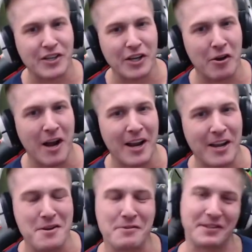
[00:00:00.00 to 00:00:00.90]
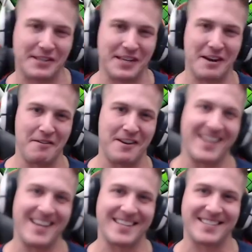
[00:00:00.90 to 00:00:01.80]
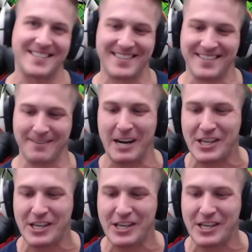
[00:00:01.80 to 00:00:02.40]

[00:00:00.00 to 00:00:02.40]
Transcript: uh, dude, are you serious? We